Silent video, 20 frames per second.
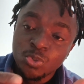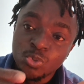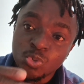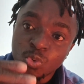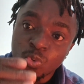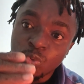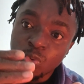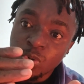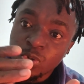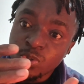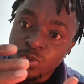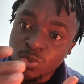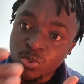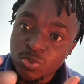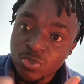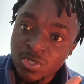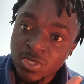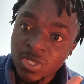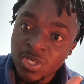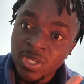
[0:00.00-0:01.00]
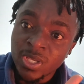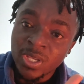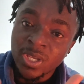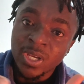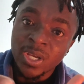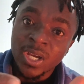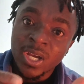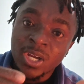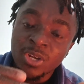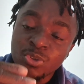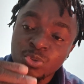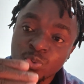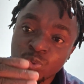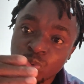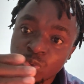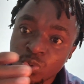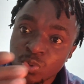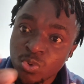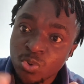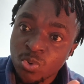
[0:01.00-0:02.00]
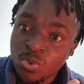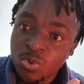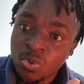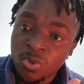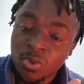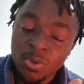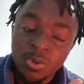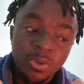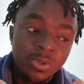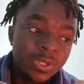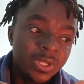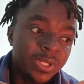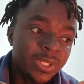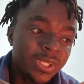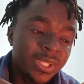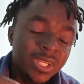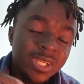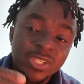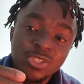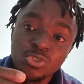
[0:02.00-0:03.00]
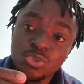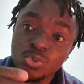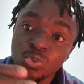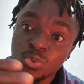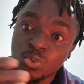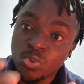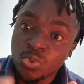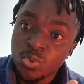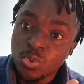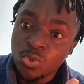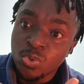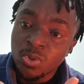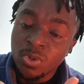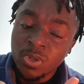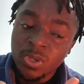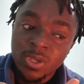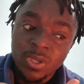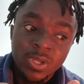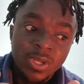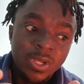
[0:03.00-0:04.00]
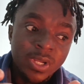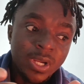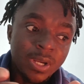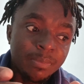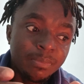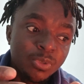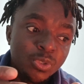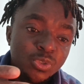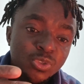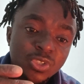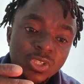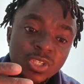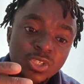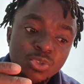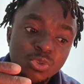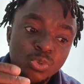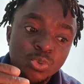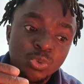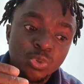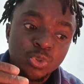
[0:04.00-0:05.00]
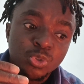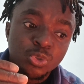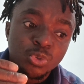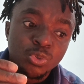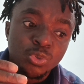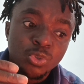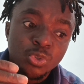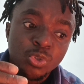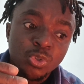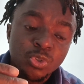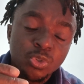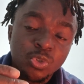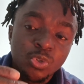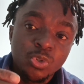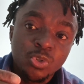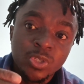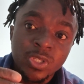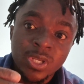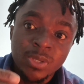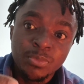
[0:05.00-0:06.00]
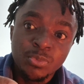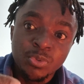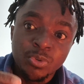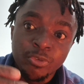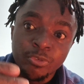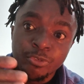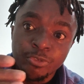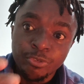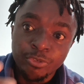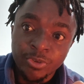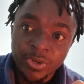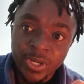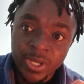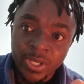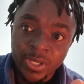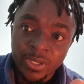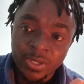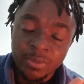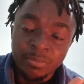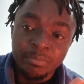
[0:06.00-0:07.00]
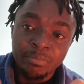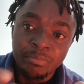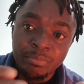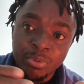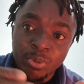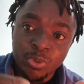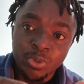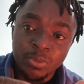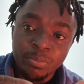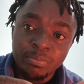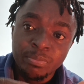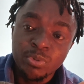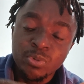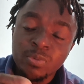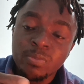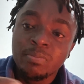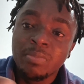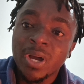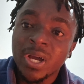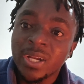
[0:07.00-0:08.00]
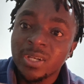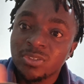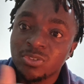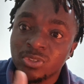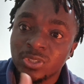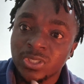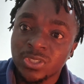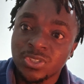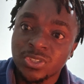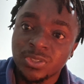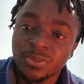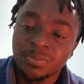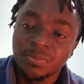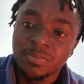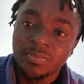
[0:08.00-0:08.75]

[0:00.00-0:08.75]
to what you say, how you go, the things you do. I'm not saying you should not call them your friend, but put boundaries